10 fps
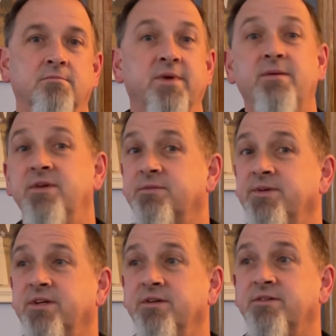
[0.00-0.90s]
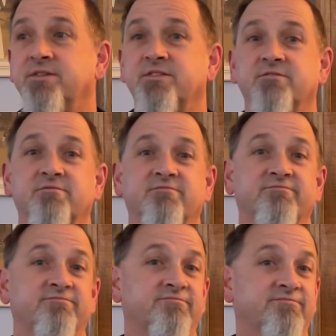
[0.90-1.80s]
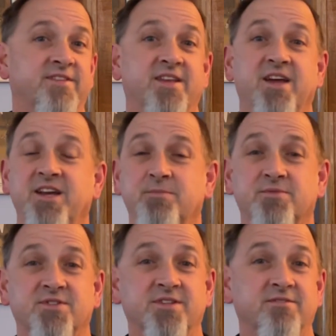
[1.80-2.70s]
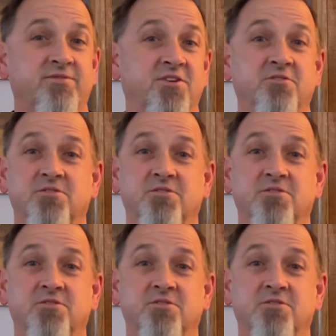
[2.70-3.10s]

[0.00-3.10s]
maybe it's because that 90% of you